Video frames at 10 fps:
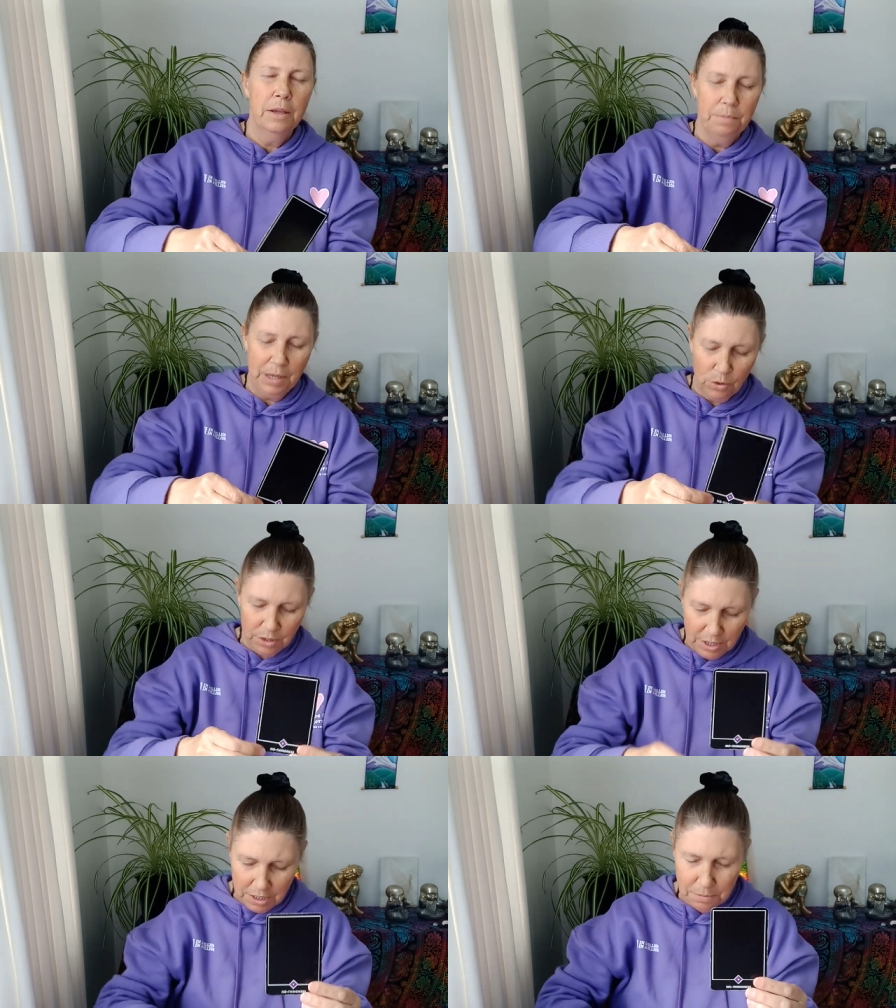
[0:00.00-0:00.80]

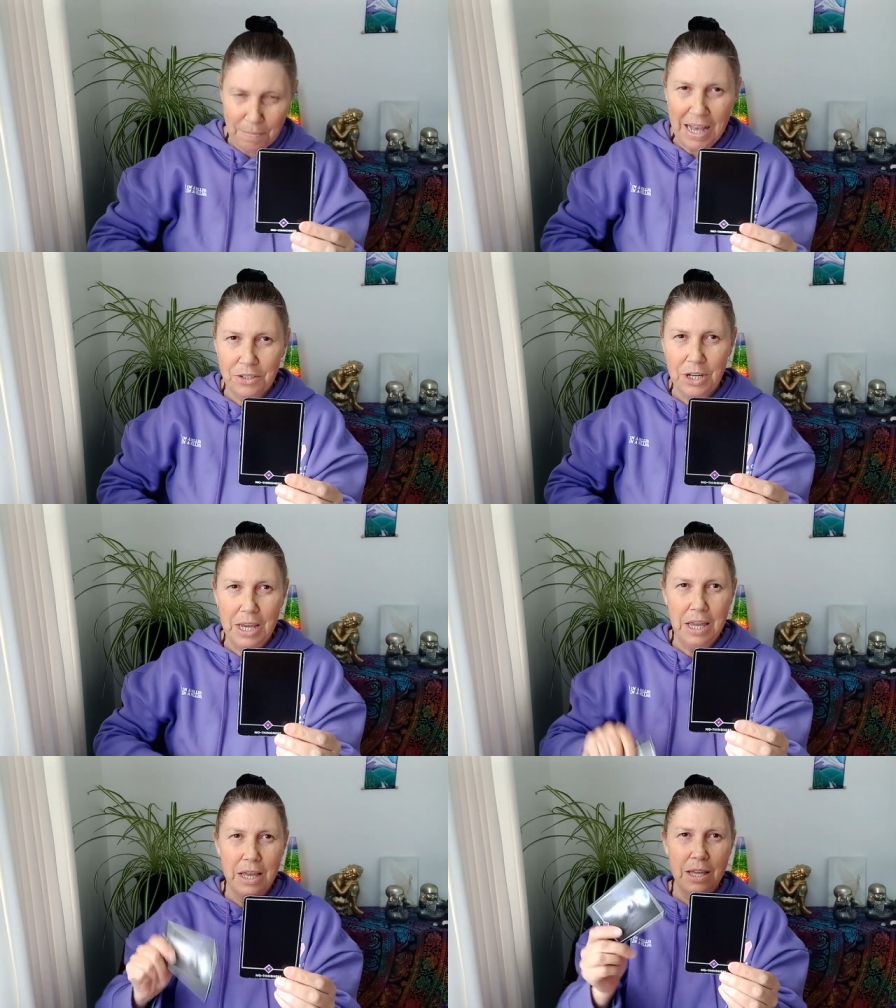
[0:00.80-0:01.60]
Because this master
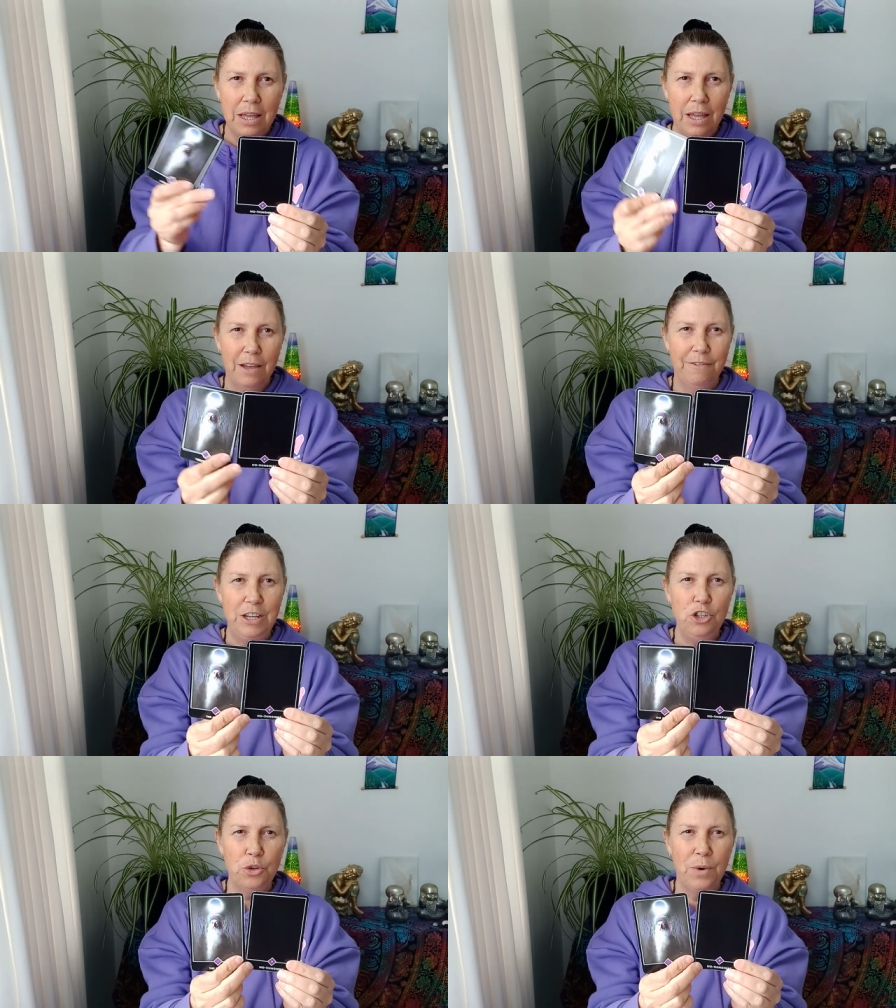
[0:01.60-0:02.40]
here
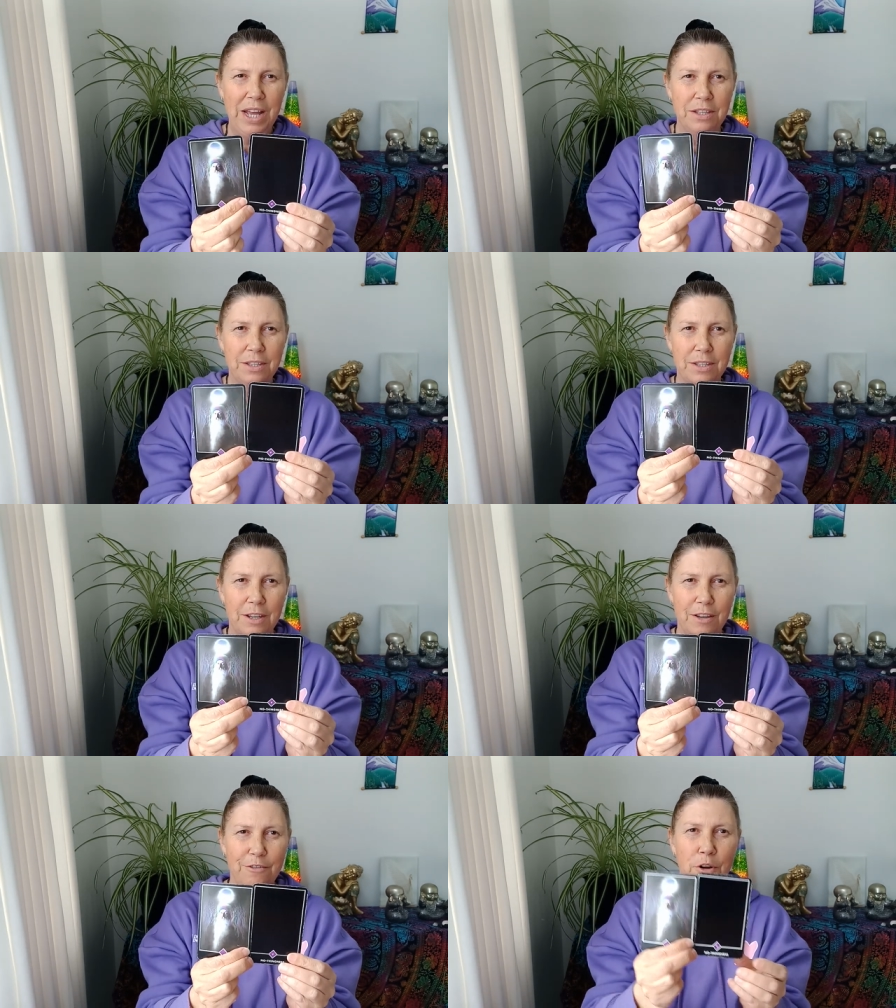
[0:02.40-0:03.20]
eventuates
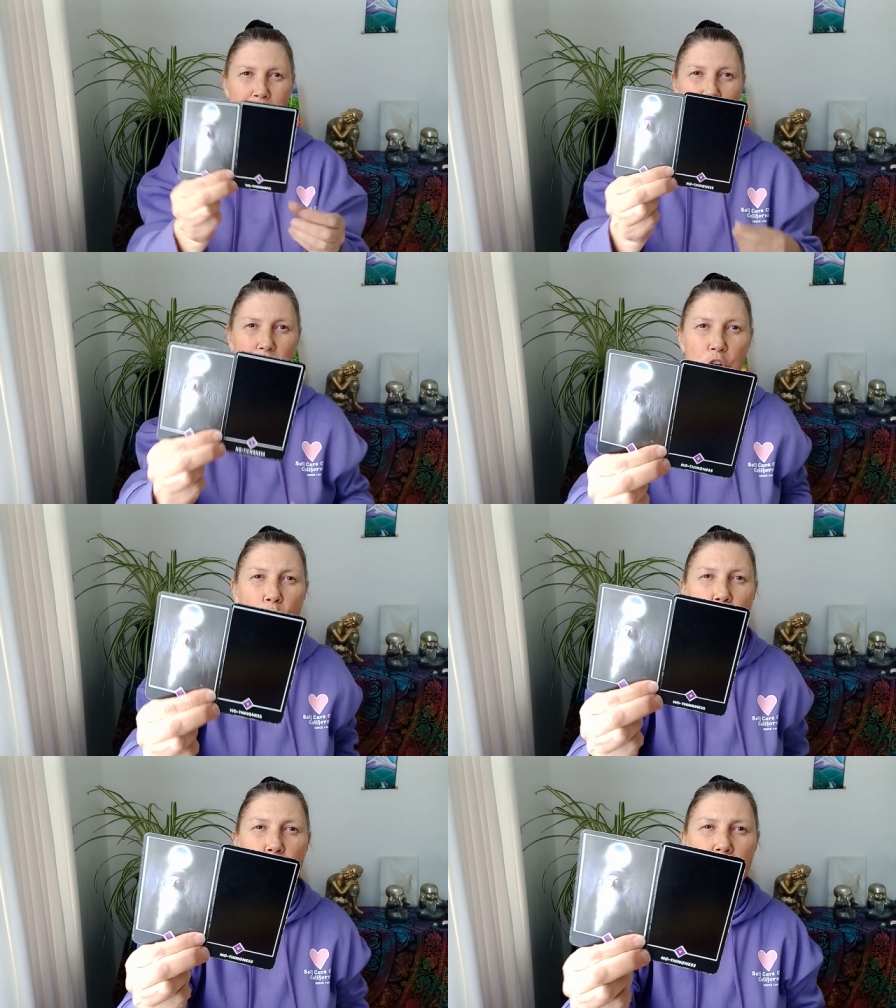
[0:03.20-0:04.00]
from the
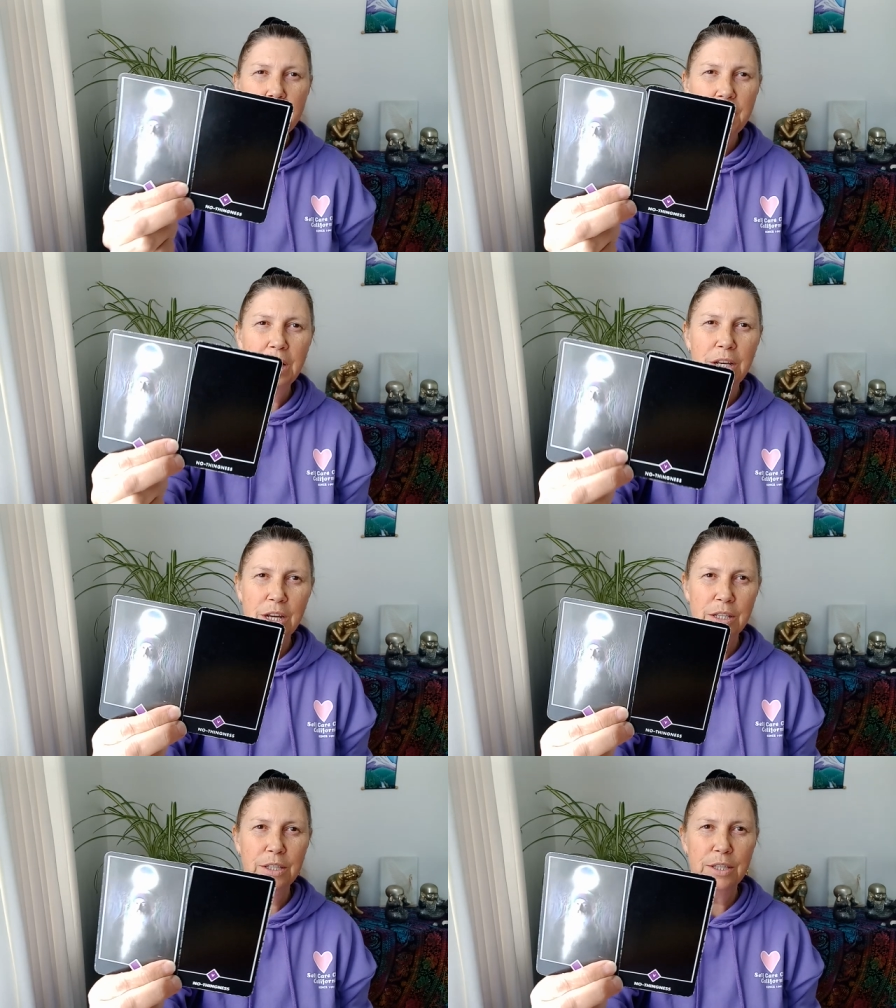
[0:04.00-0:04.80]
no
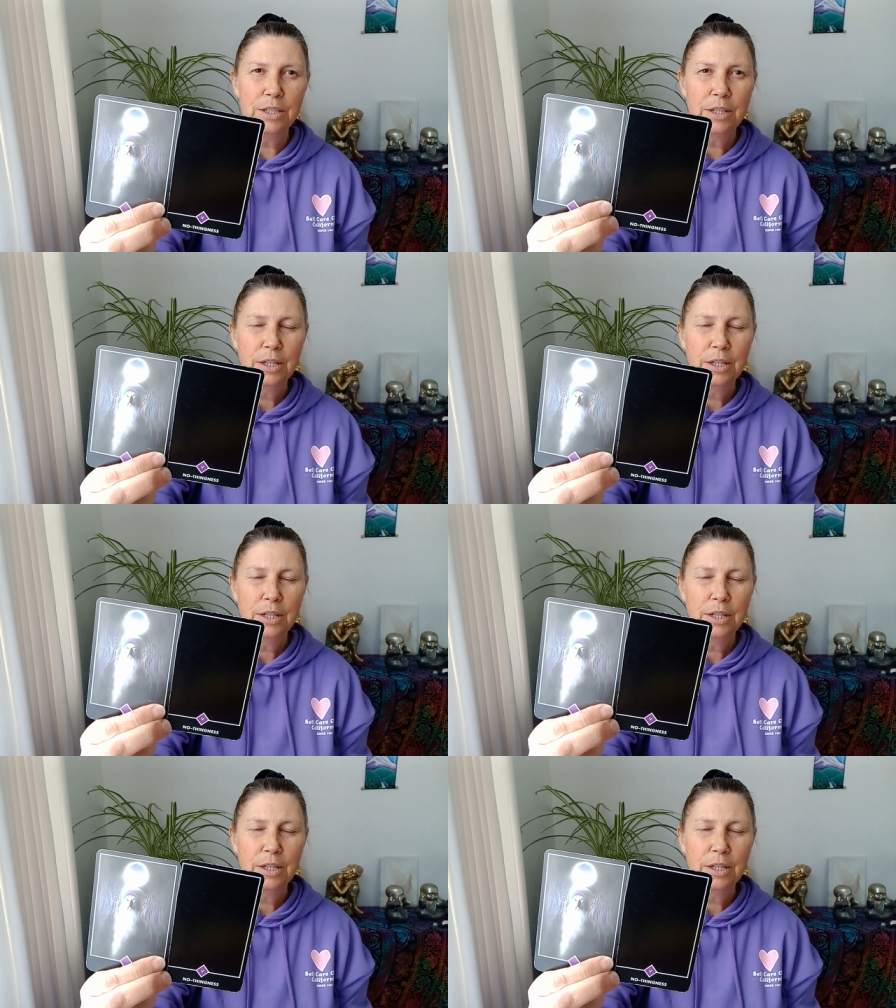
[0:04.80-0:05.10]
thingness.